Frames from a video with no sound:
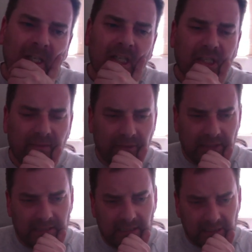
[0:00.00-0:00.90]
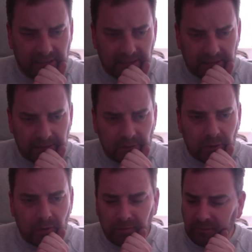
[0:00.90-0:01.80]
seventy nanosecond
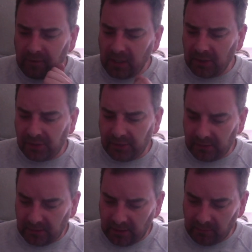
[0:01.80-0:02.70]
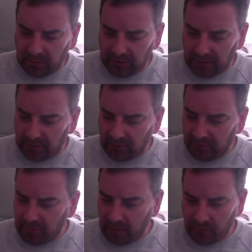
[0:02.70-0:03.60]
or faster, I believe,
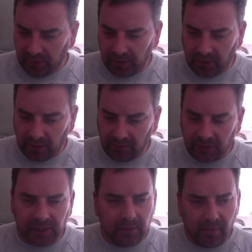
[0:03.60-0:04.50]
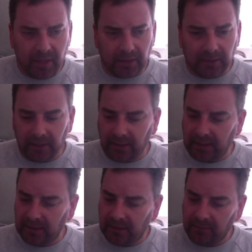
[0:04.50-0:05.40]
if memory serves, something like
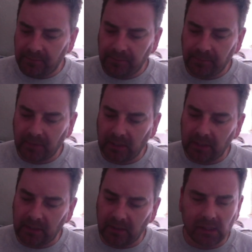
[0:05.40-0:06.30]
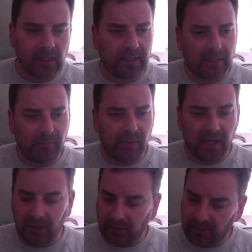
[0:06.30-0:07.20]
that, and it does like it in
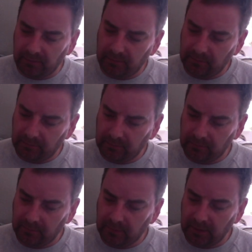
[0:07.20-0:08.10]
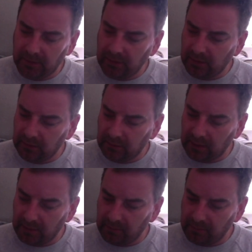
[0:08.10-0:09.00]
pairs. This does look
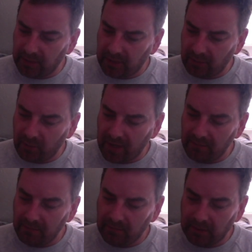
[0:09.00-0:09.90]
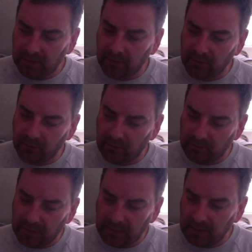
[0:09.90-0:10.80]
like paired RAM, I don't know
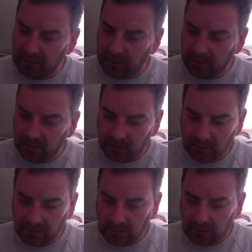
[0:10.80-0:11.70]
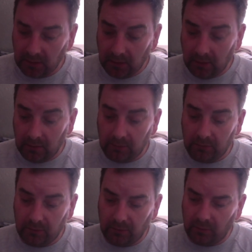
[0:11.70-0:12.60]
what make it is,
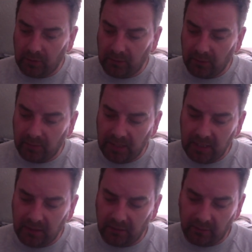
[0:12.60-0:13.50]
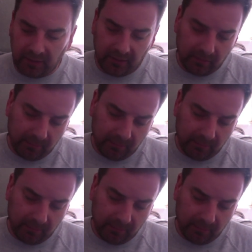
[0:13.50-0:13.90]
don't know when it was made, don't know anything